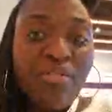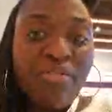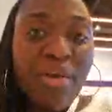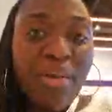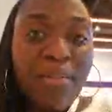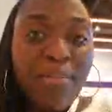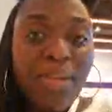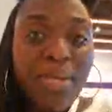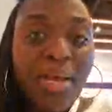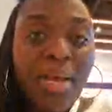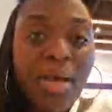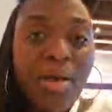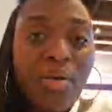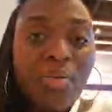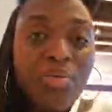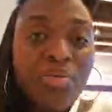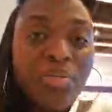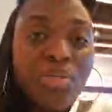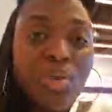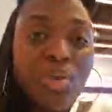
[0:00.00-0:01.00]
because
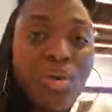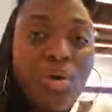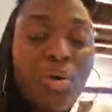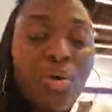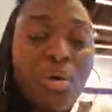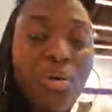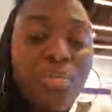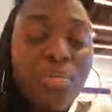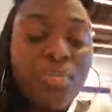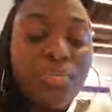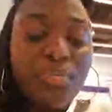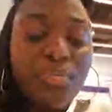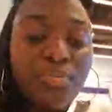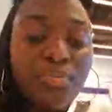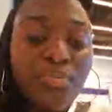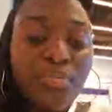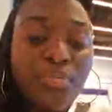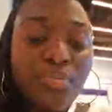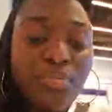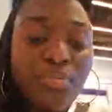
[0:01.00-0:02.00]
obviously it's already November
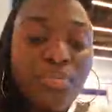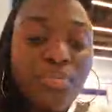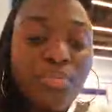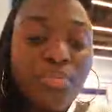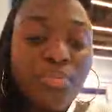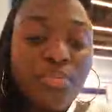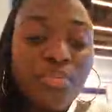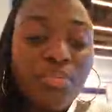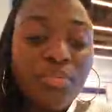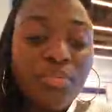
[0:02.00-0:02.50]
now, so